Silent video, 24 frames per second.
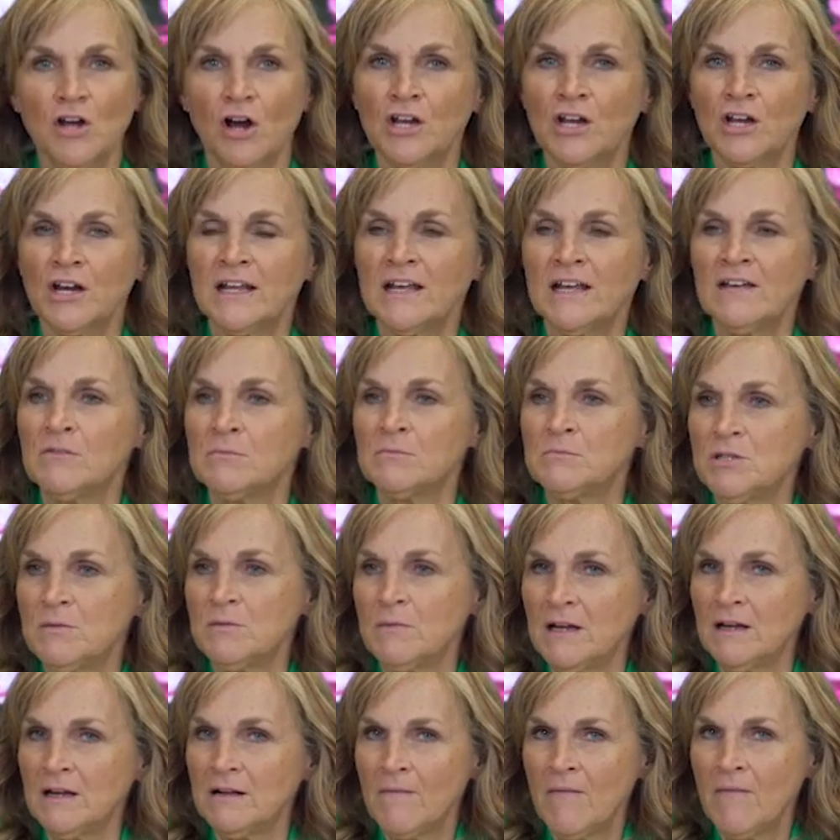going to give them to
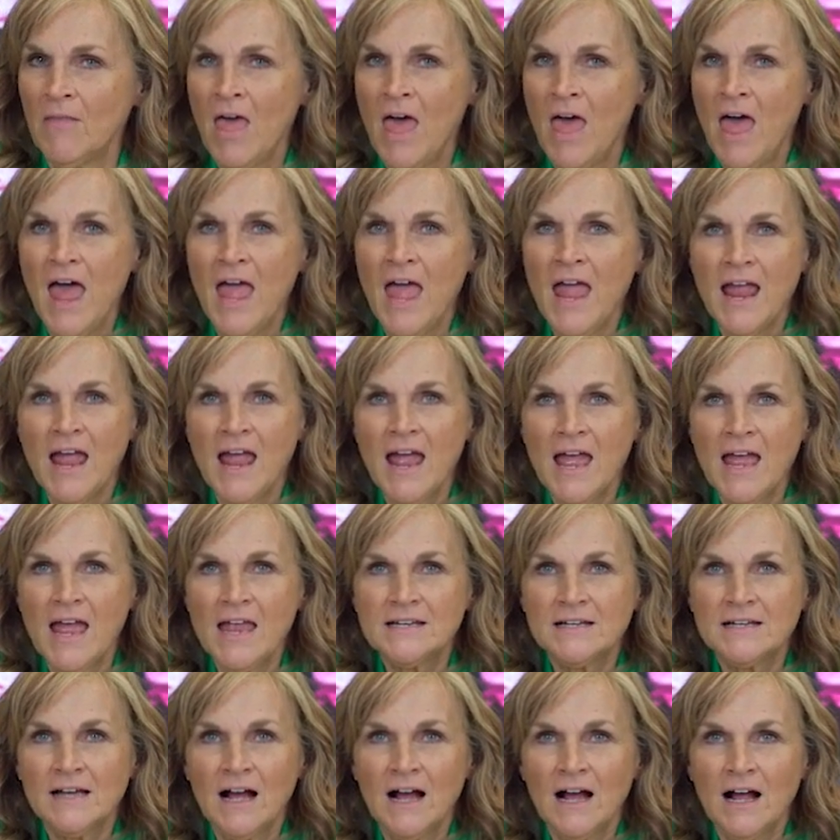me?
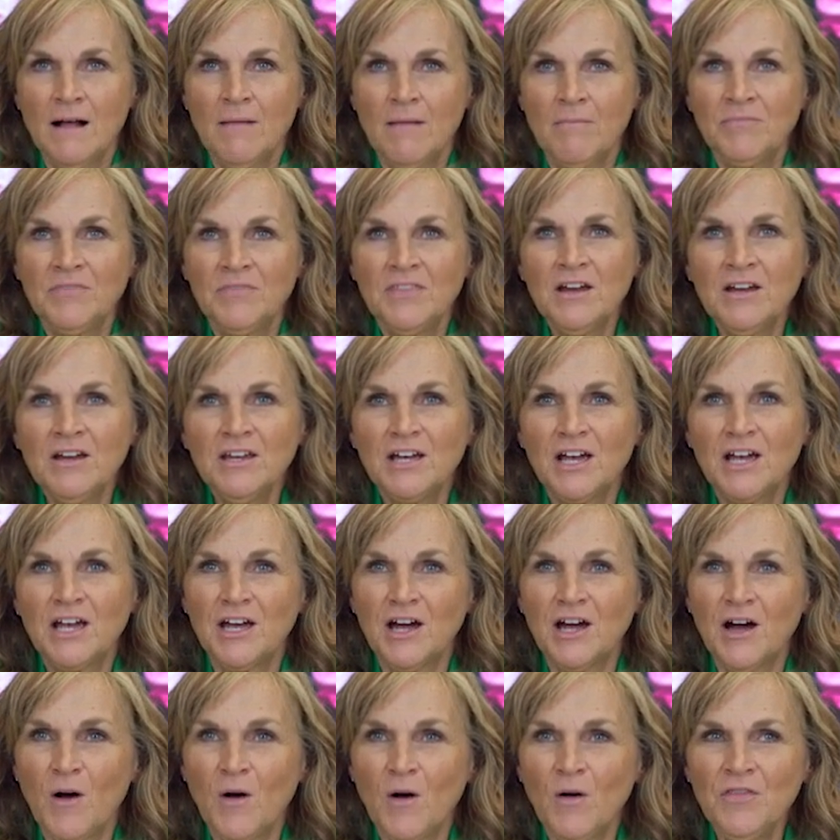And there you go.
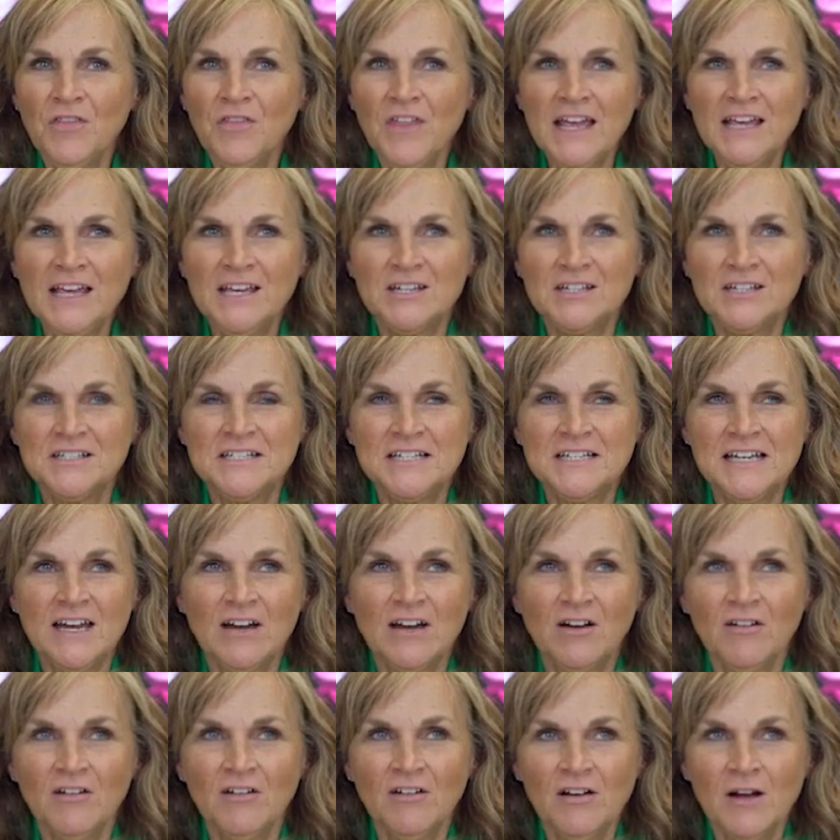That's the website. Thank you,
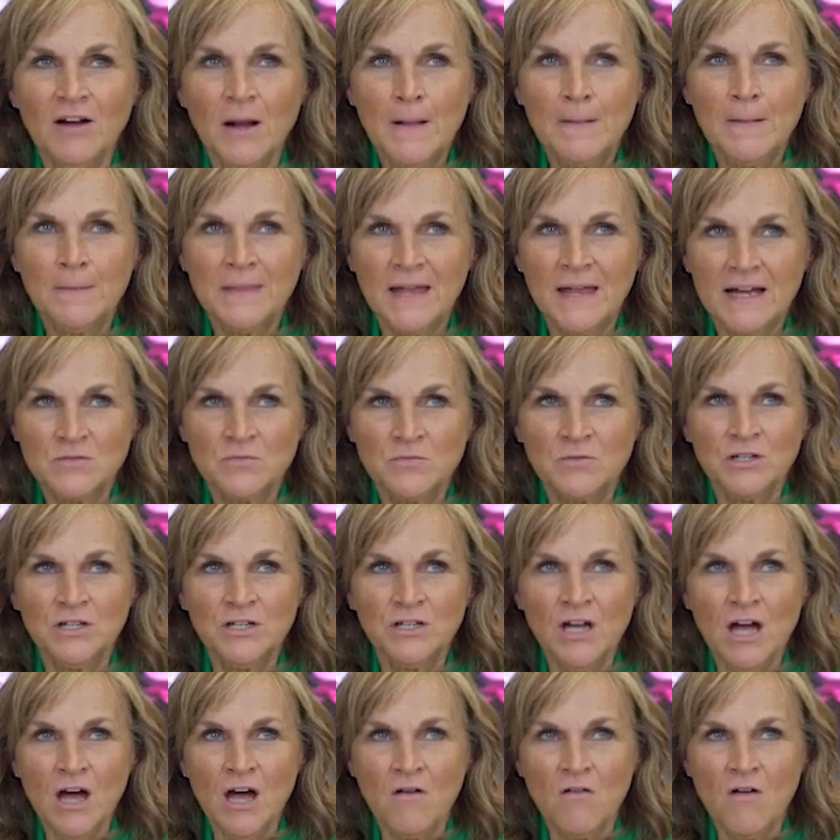dear. Yep. That's where you
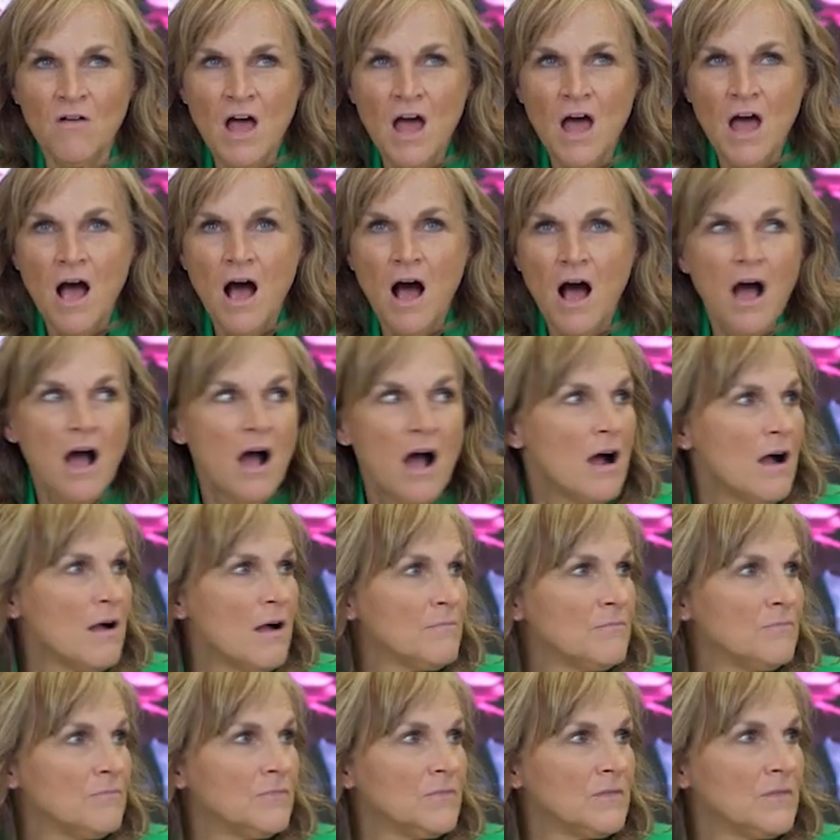go.
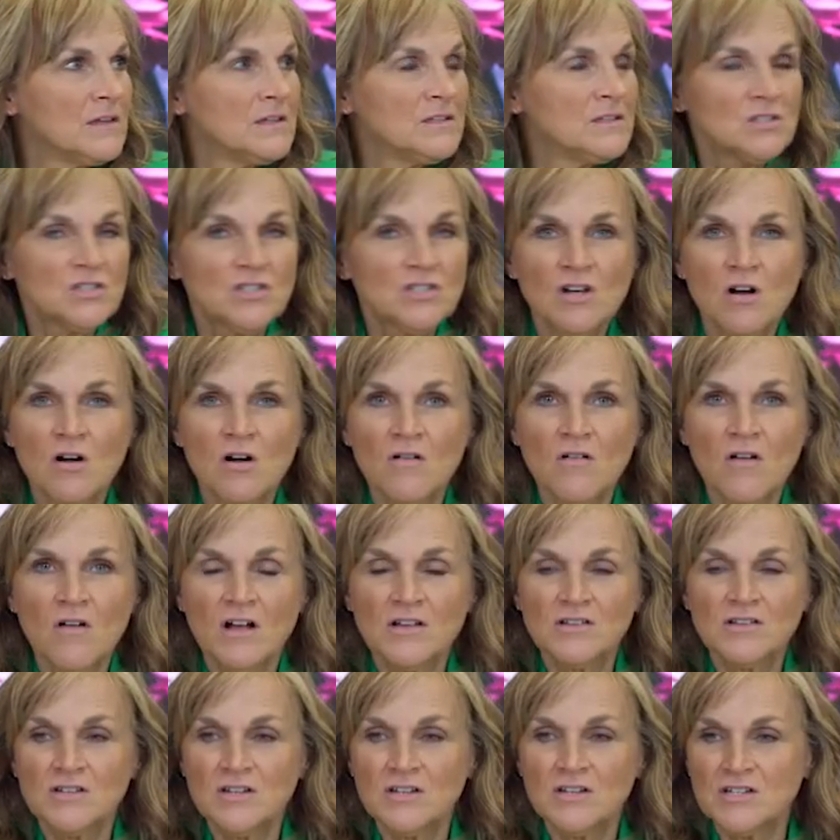So
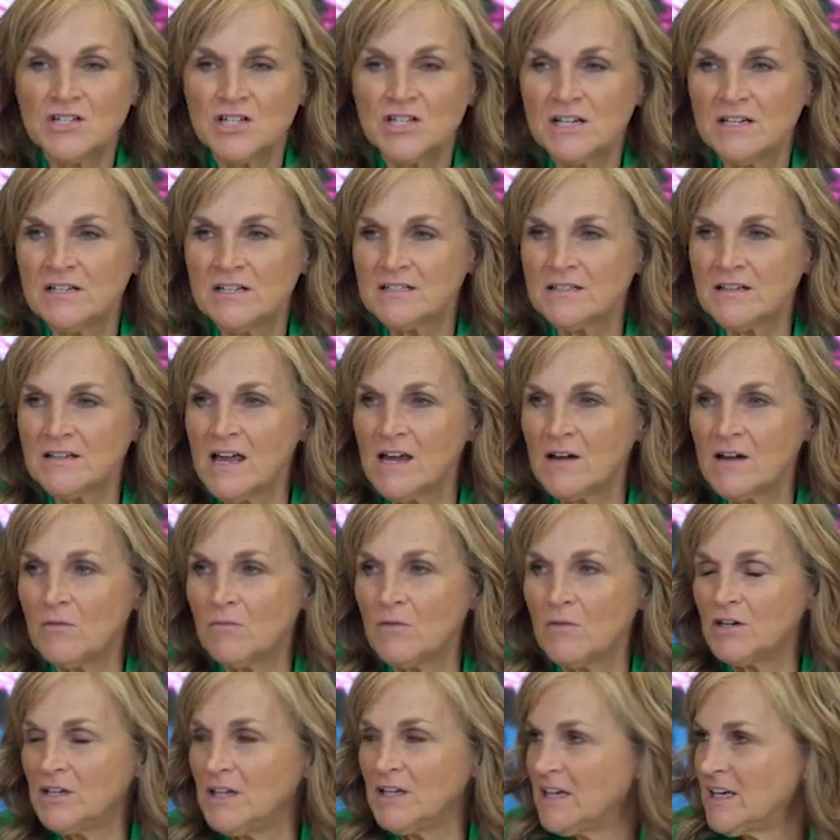she was like,
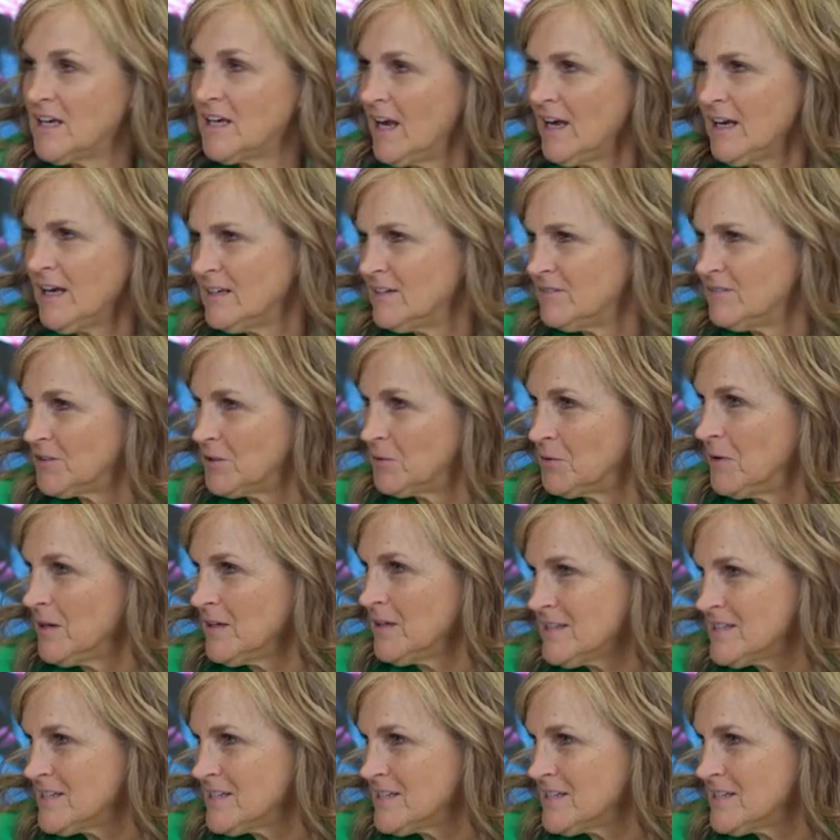well, you can if you want